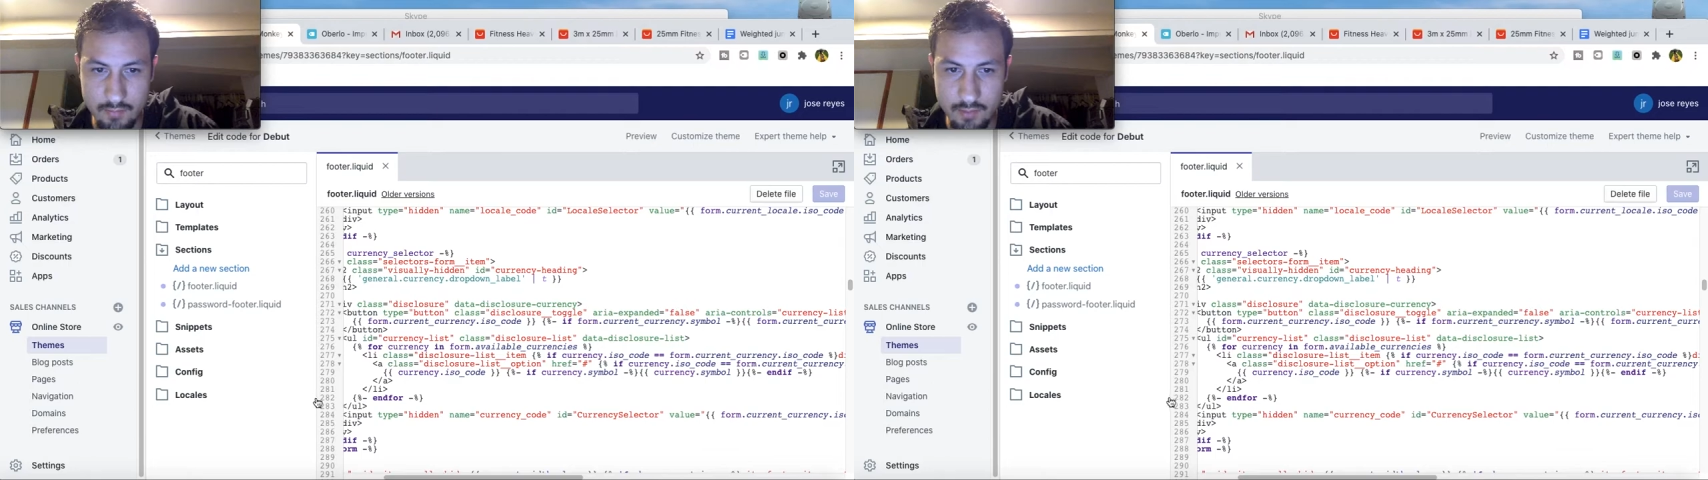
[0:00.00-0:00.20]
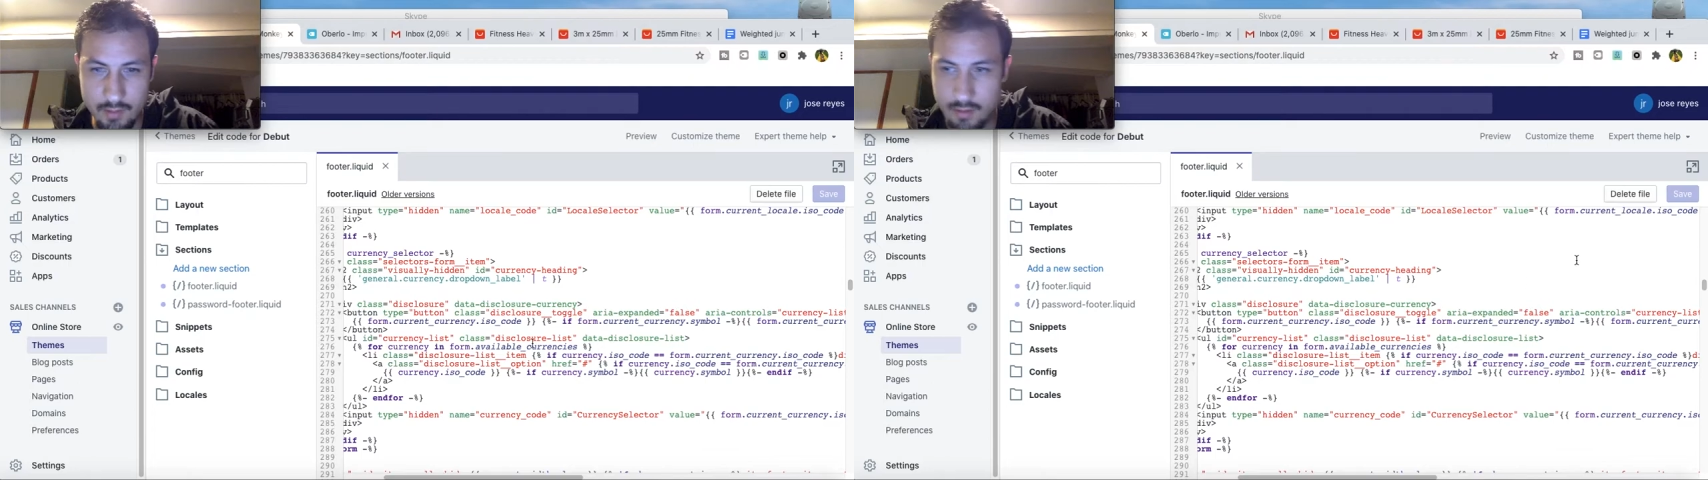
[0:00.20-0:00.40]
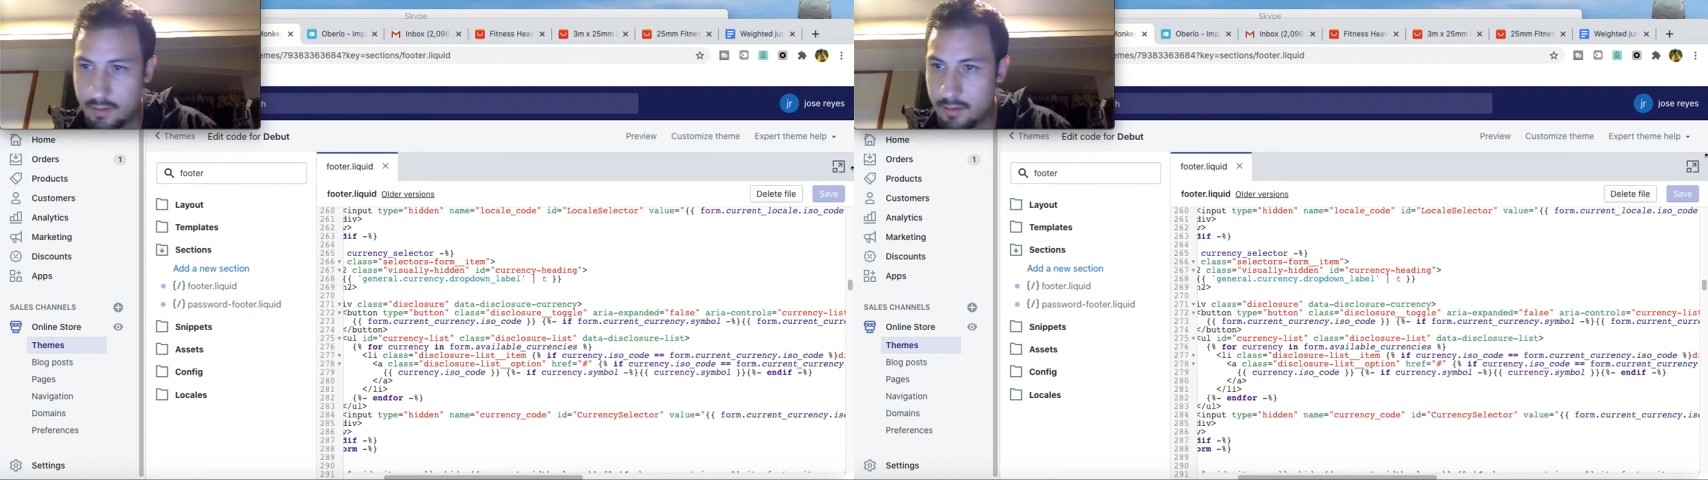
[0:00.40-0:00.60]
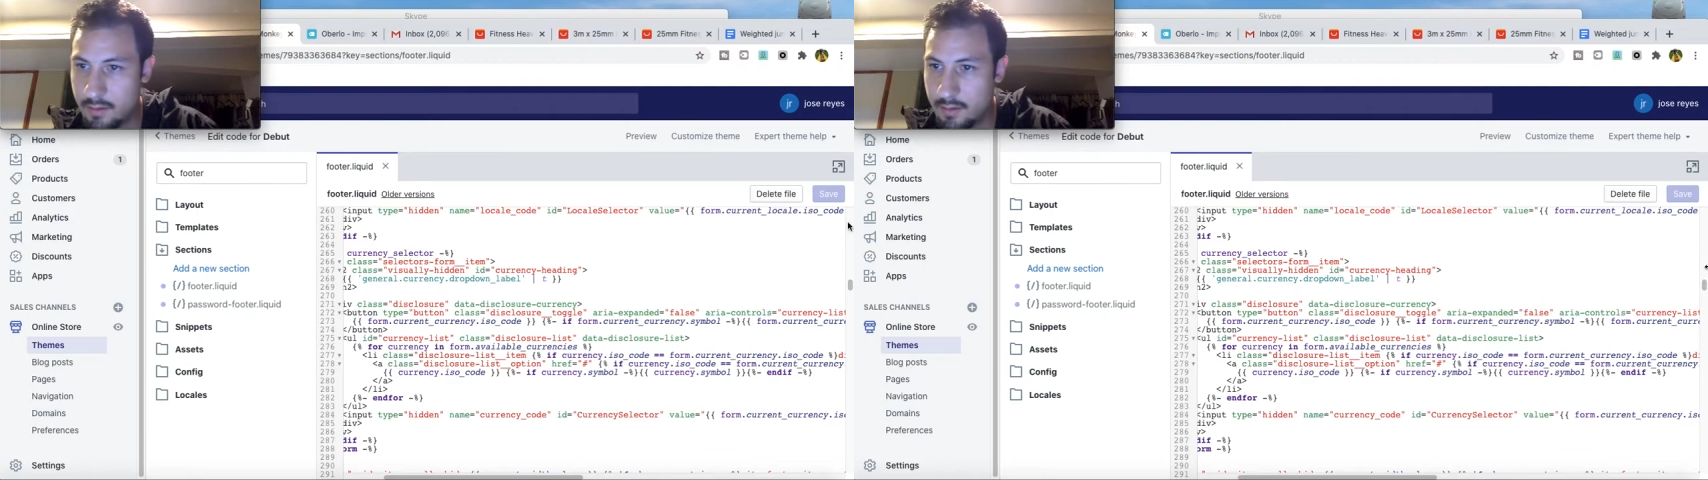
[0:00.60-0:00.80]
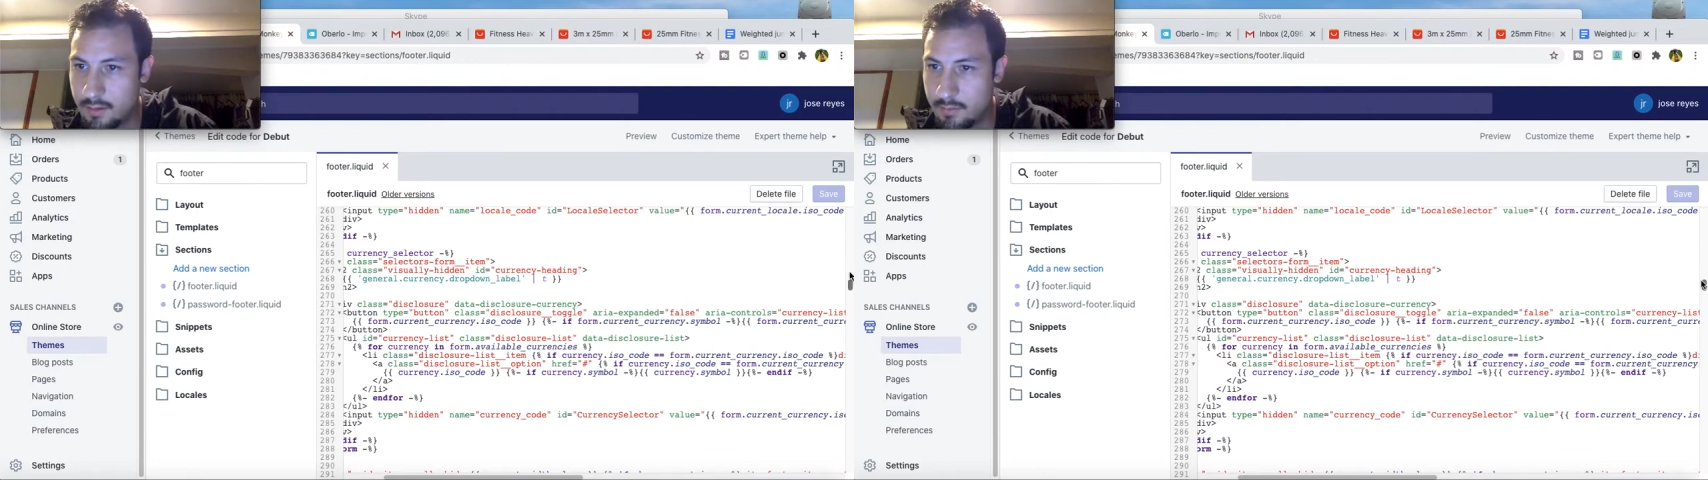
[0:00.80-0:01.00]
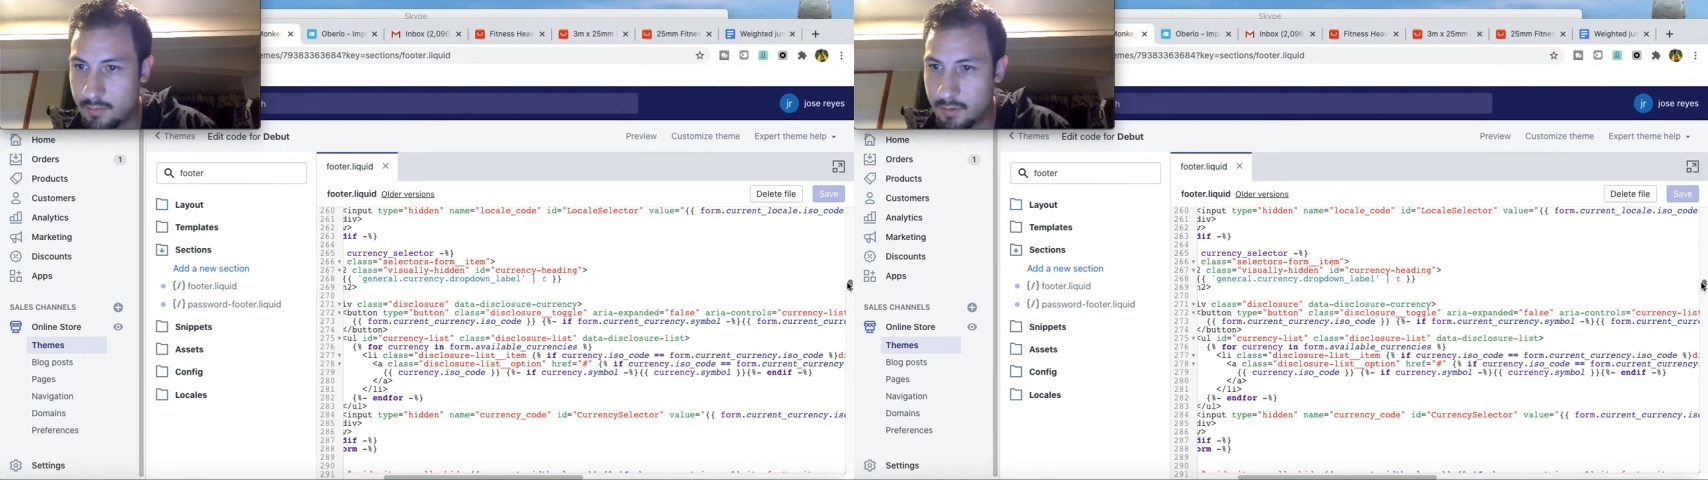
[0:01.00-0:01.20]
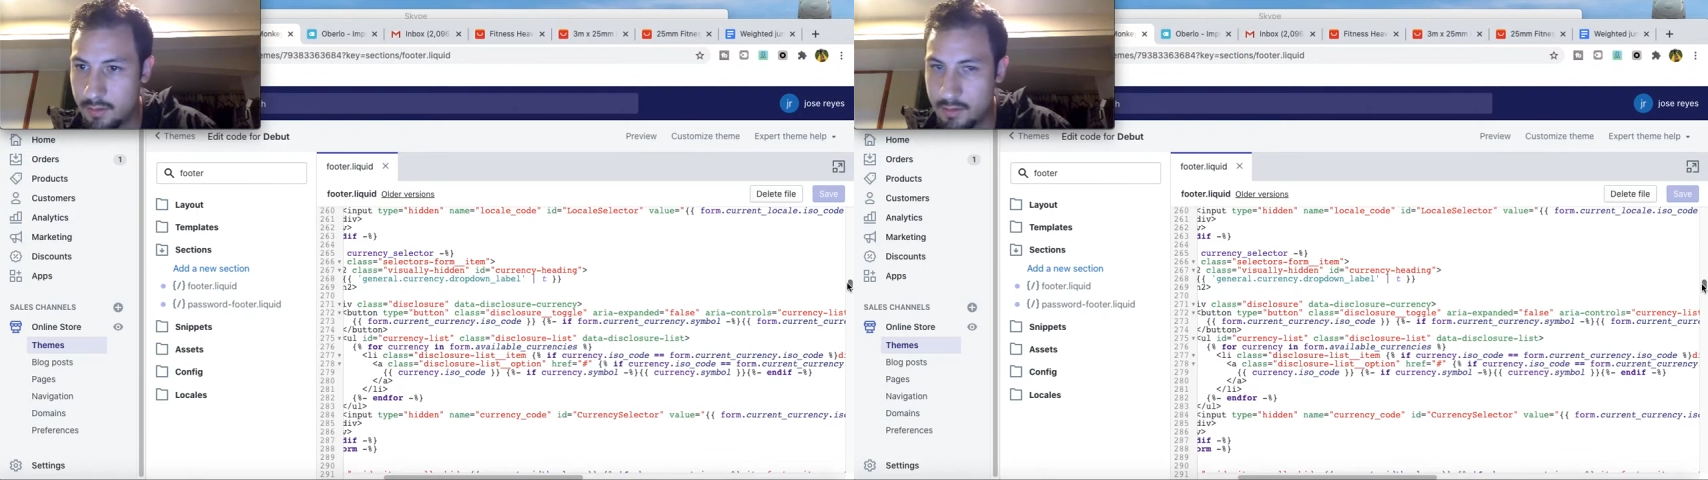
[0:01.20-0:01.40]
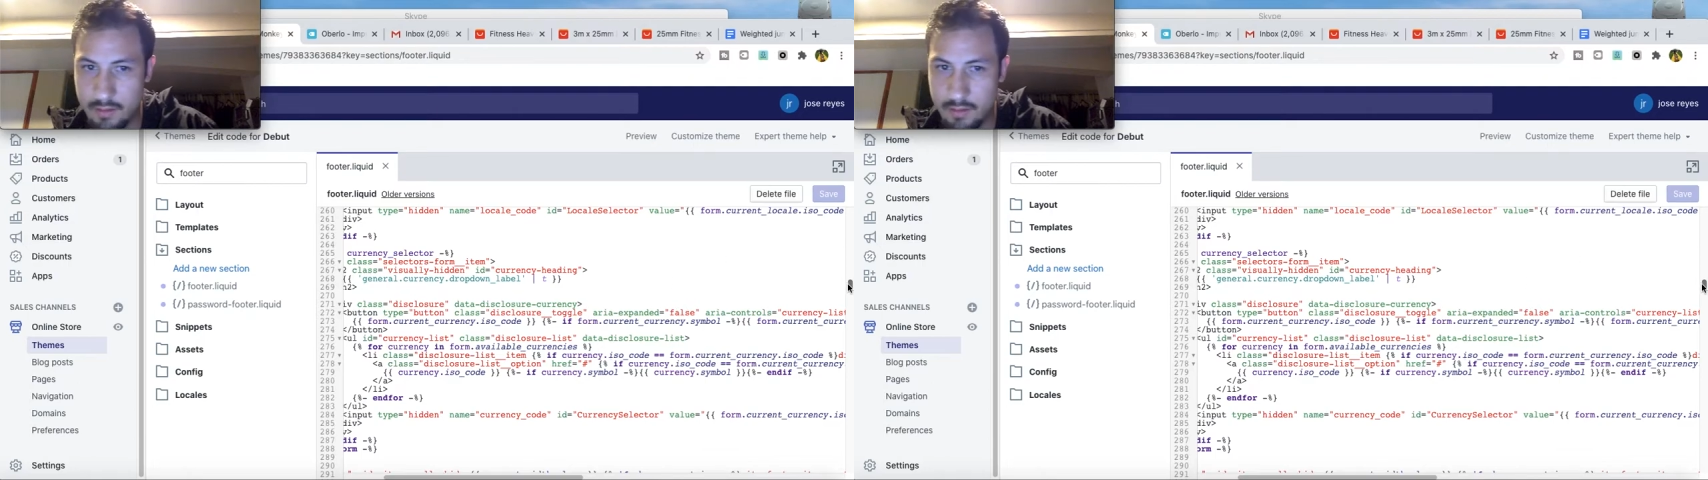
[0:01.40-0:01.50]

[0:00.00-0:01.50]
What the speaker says: finding it, but